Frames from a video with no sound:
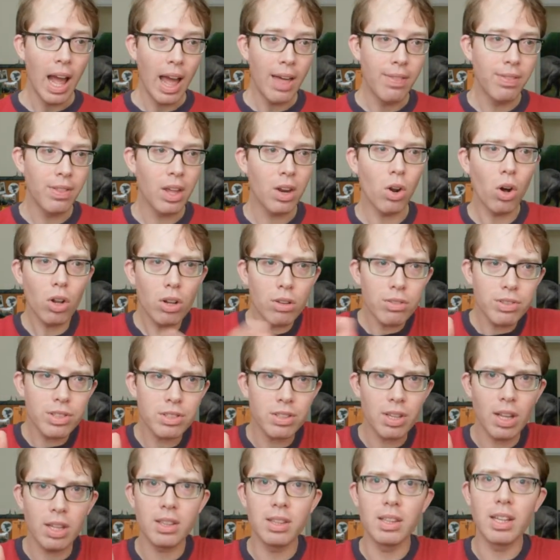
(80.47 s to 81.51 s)
and then all of a
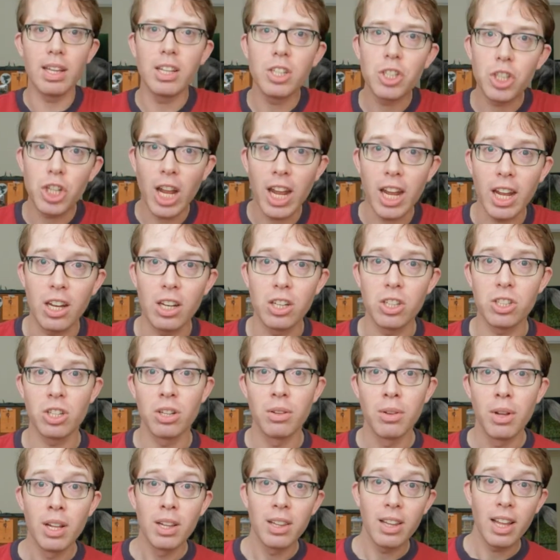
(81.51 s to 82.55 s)
sudden they change.